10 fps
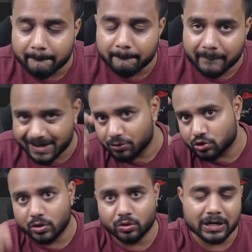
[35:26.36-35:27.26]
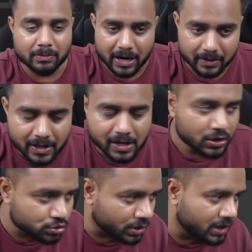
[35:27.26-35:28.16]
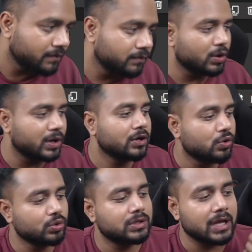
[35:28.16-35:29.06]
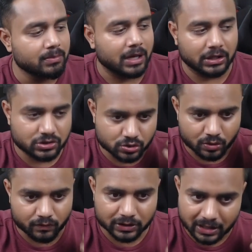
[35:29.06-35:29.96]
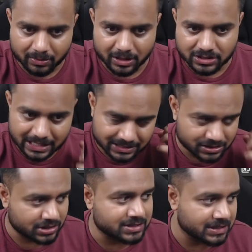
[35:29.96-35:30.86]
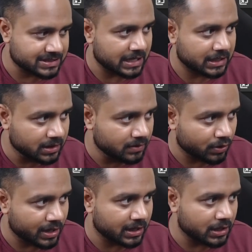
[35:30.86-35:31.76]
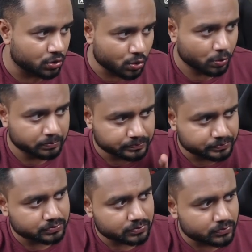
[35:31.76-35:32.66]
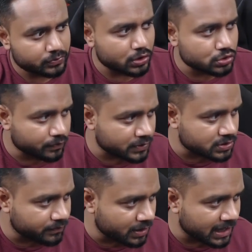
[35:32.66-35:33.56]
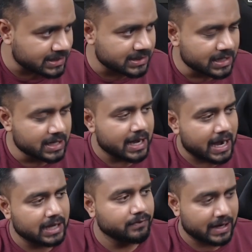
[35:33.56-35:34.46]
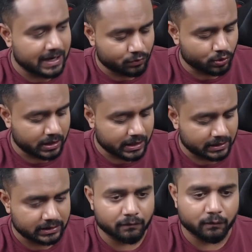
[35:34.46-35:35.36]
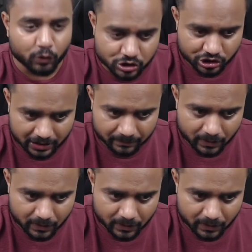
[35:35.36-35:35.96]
Let me show you that part. So if we want to include the image, so for the image guys, just a second, what I can do. So first of all guys, I will have to create the full chain.